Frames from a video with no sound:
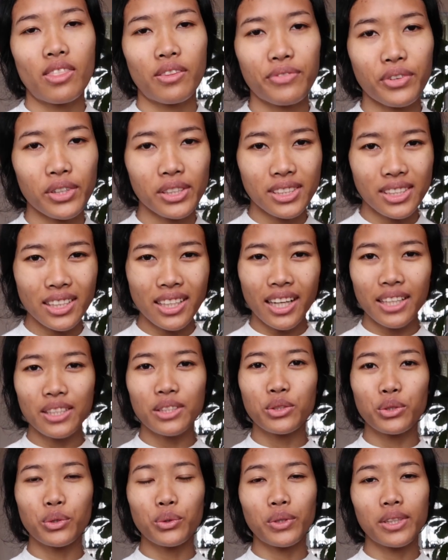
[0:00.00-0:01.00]
First thing I
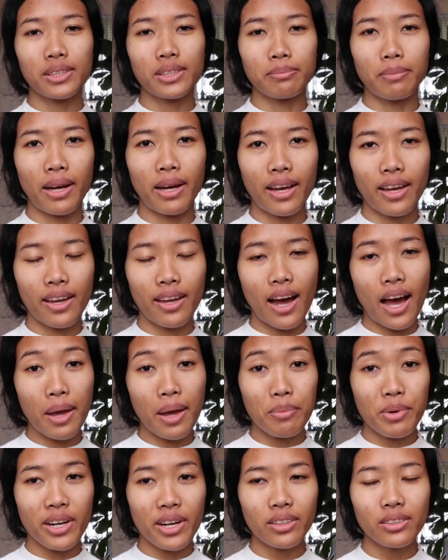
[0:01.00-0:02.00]
do is my
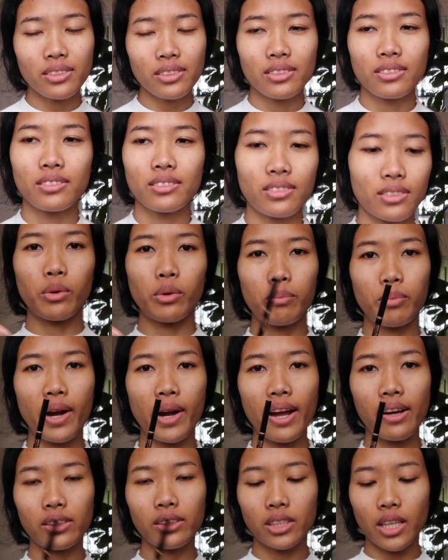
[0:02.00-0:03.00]
eyebrows. For
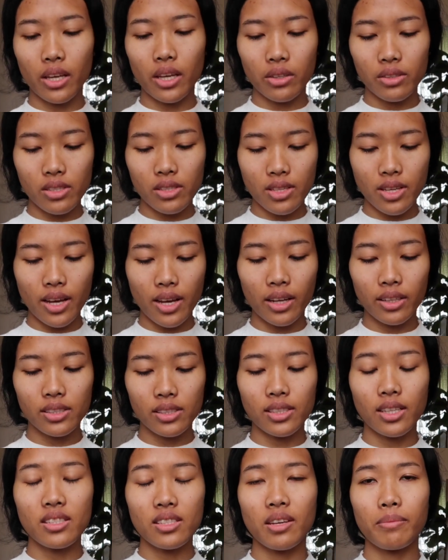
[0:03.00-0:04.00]
brows, I use the
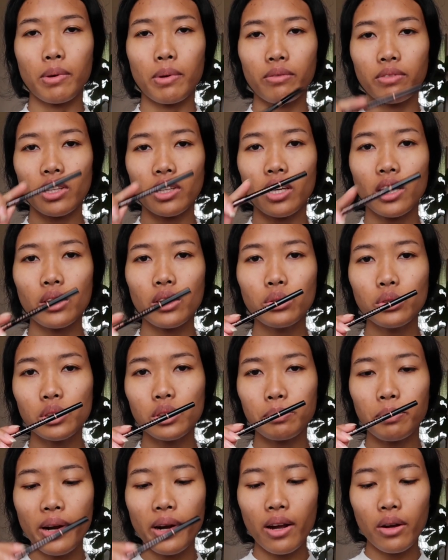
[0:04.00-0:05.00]
Anastasia Beverly Hills
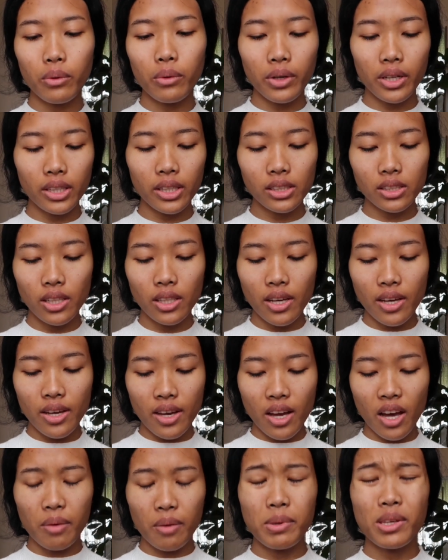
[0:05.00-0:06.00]
Brow Wiz.
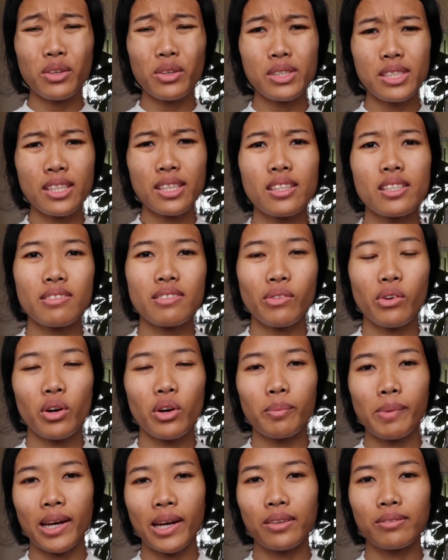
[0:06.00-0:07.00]
I've been using this for
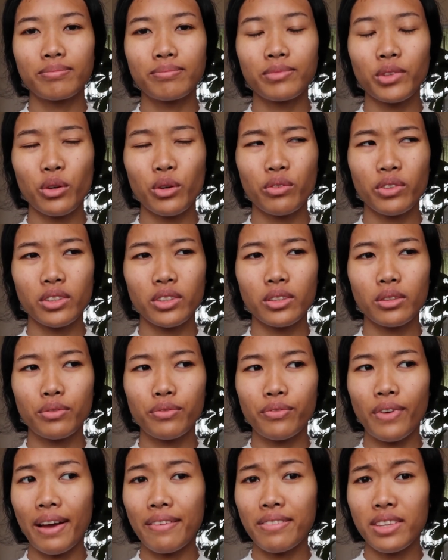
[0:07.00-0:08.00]
about over
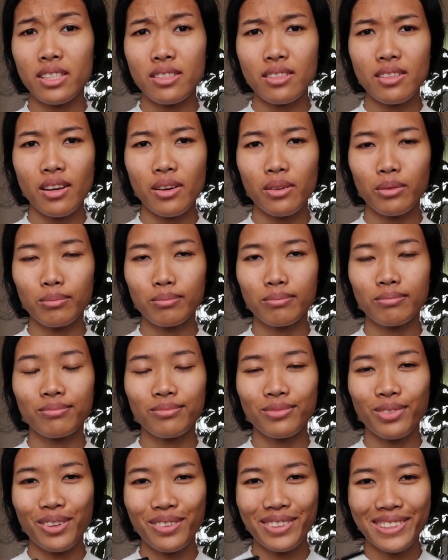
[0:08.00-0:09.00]
5 years now.
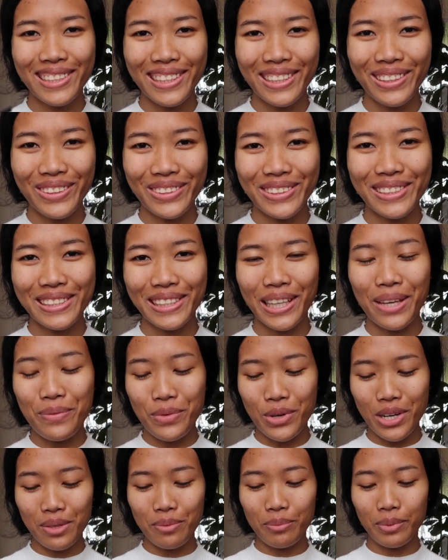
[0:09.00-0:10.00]
Obviously not the same
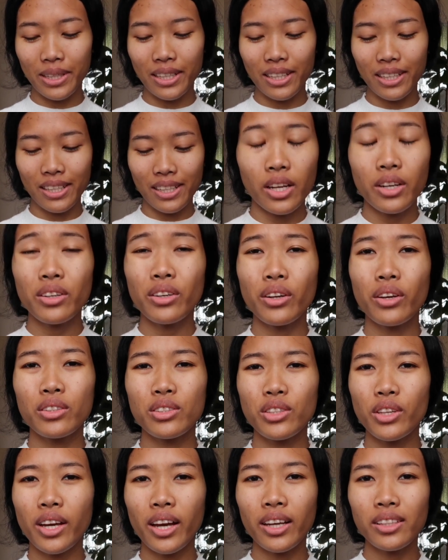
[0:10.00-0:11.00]
one, but I don't know,
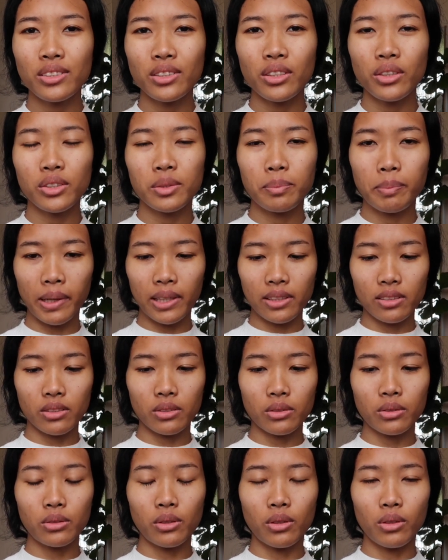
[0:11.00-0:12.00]
do you guys use
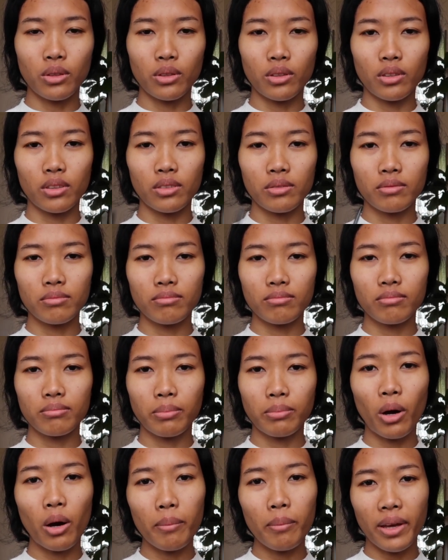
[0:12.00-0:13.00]
pencil or
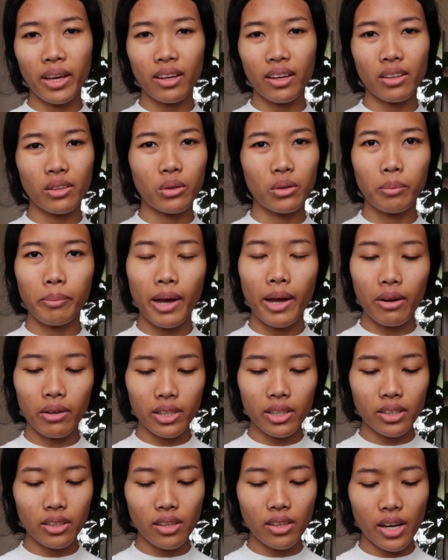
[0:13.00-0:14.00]
pomade or
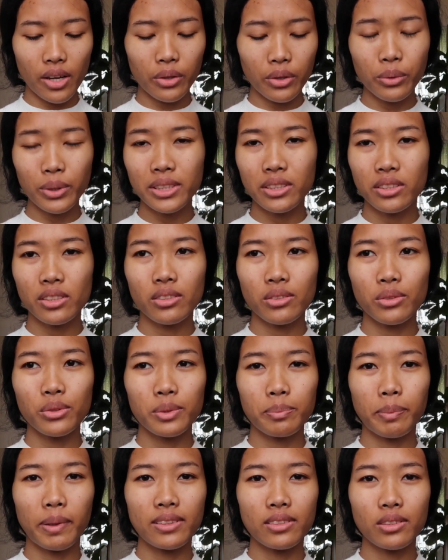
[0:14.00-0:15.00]
powder? I always just
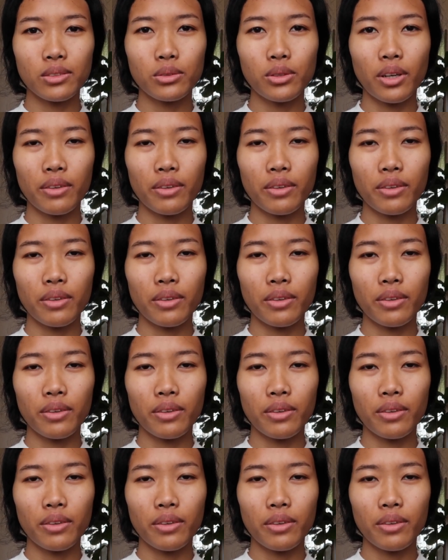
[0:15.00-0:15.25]
use pencil.